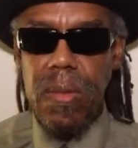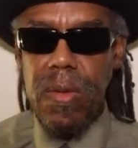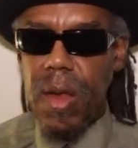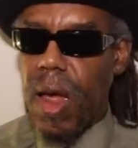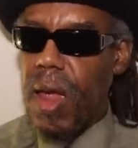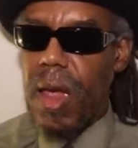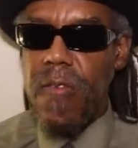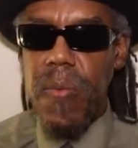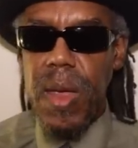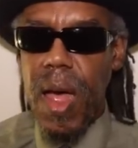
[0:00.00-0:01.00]
CIA,
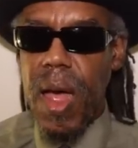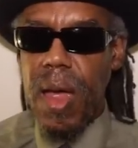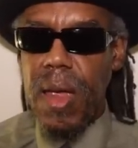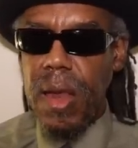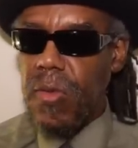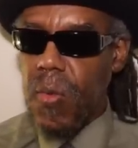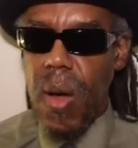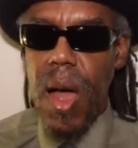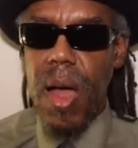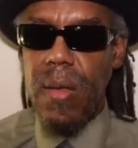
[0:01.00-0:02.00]
FBI, hit
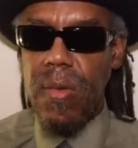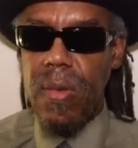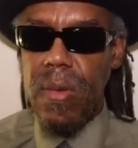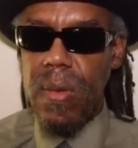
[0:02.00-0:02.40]
squads.